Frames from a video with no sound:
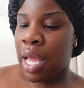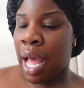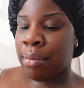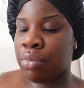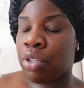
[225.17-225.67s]

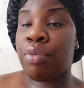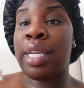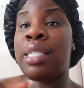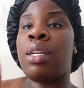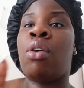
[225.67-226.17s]
um, the
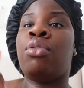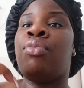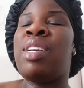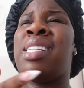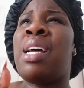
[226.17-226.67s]
reason, oh, the
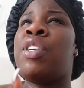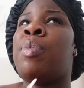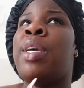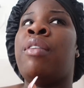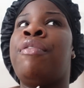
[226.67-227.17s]
reason I was a
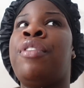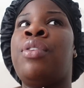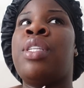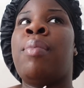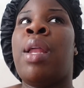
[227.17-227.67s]
bit
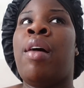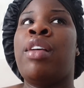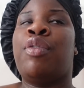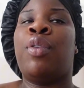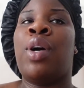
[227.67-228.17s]
confused in my
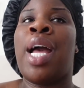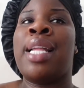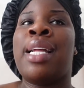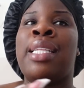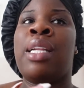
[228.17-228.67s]
last vlog
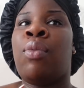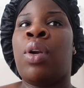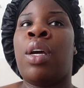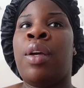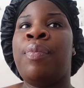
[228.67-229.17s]
and I didn't
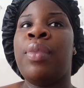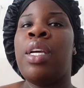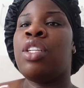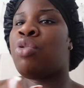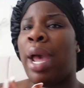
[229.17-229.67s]
want to
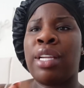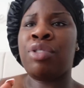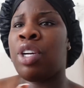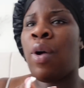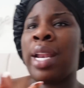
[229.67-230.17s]
try a
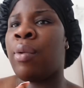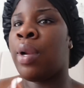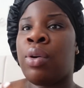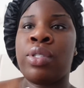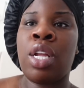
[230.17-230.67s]
drink or I didn't want
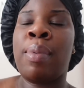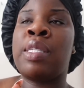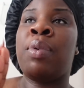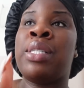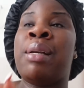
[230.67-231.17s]
to go Starbucks
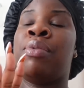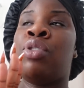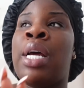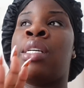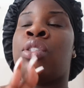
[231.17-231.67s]
is because I was
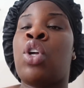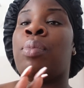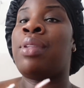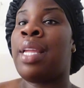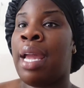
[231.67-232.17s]
trying to
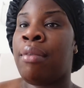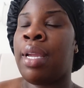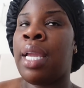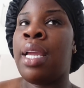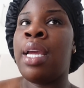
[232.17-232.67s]
stop
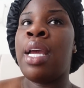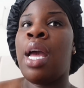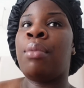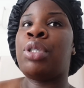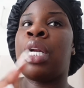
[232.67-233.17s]
dairy.
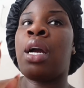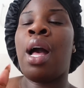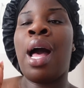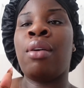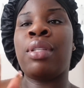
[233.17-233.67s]
I'm trying to
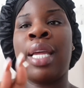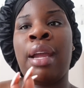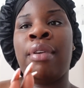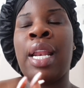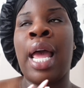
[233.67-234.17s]
cut out
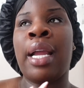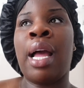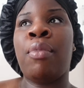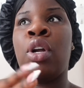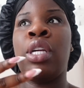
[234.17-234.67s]
dairy. Like,
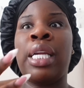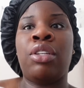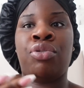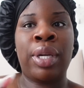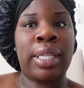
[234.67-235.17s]
I'm going to
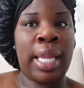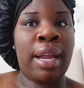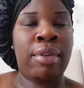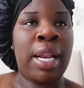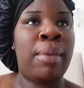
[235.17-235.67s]
drink
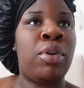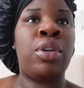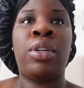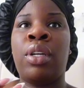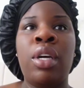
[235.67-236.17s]
dairy. Like, I'm going
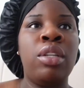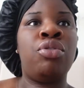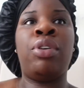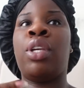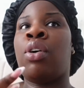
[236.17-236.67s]
to
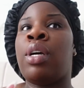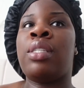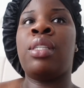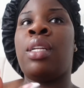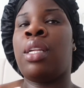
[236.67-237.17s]
drink
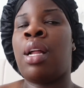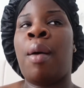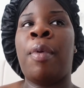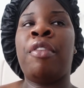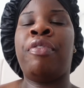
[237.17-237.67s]
yogurts and da-da-da.
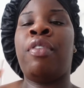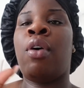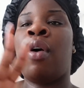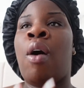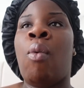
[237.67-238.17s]
But
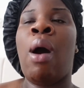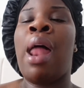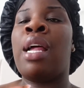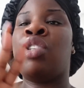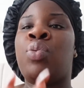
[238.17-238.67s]
for a
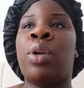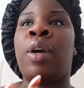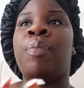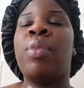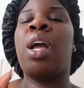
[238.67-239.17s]
while, I just want
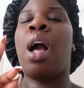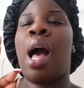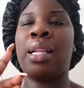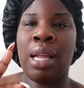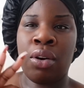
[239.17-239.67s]
to
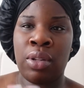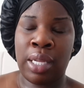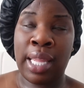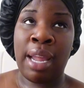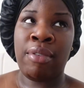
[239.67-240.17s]
cut down on the
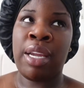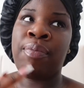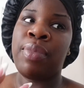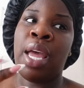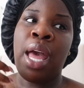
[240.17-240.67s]
dairy.
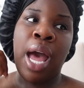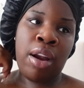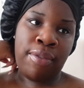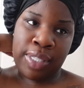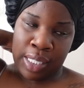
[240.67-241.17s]

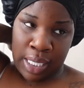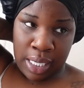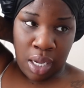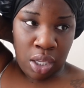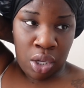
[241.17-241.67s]
And
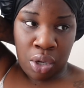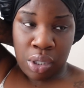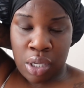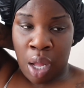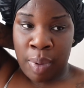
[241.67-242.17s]
obviously, you go to
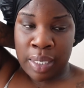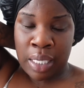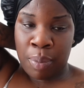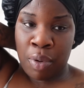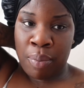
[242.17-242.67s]
Starbucks
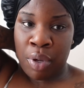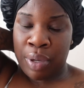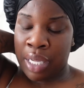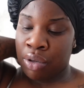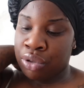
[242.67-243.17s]
and they put
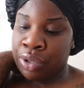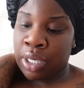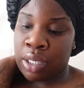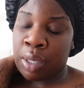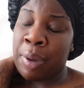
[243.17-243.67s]
milk in your
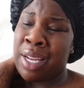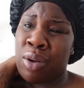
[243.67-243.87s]
drink. Depending